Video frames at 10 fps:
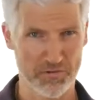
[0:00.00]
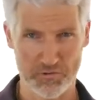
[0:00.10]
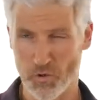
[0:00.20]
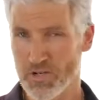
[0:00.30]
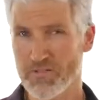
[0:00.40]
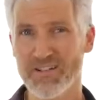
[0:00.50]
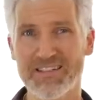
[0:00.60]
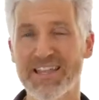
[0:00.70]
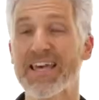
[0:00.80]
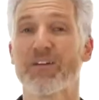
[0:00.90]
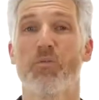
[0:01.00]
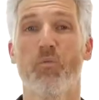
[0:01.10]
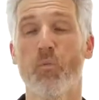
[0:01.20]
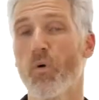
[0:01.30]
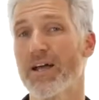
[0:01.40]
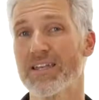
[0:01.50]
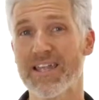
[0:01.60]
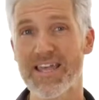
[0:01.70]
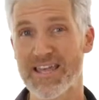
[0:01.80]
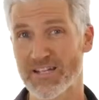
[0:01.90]
So don't even let 1
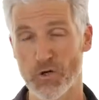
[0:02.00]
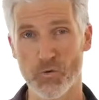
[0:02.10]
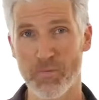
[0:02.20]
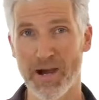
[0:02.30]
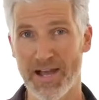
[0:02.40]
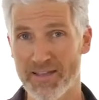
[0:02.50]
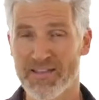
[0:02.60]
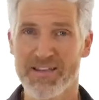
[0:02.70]
day go by.